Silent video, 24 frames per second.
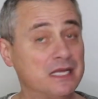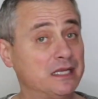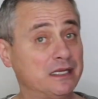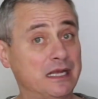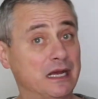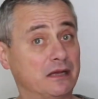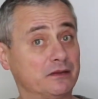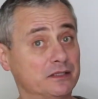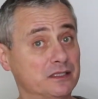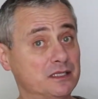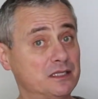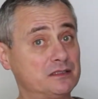
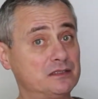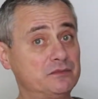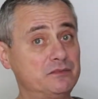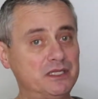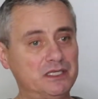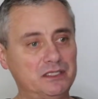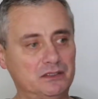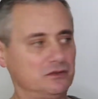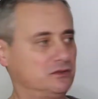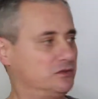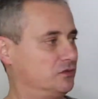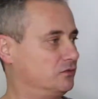Now, that doesn't
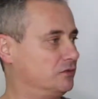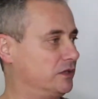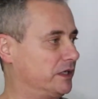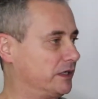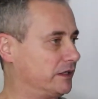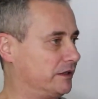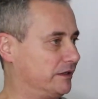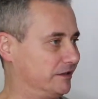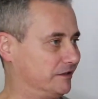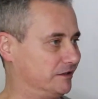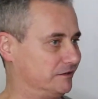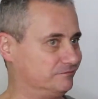mean you need to
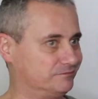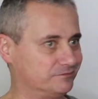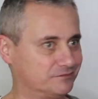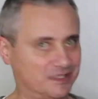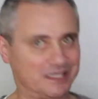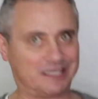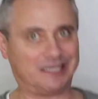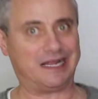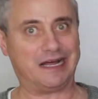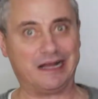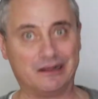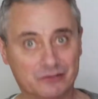wear a
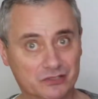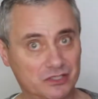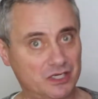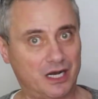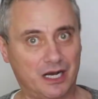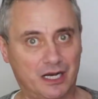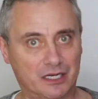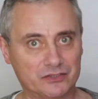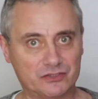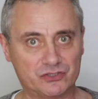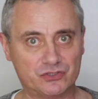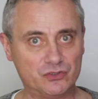clown
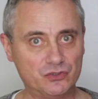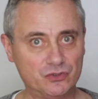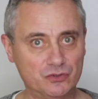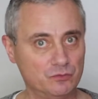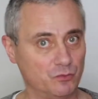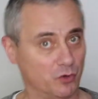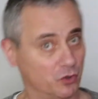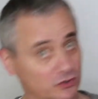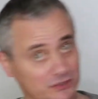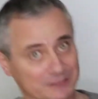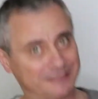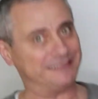
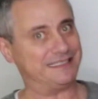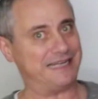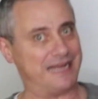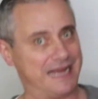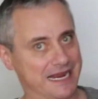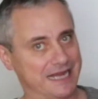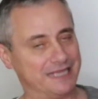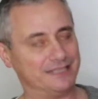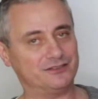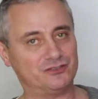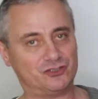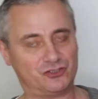costume or
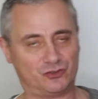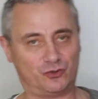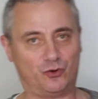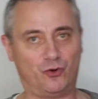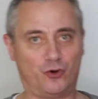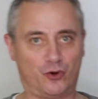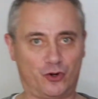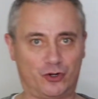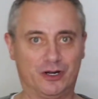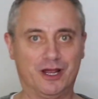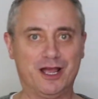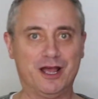dance
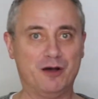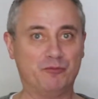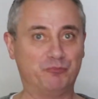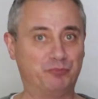or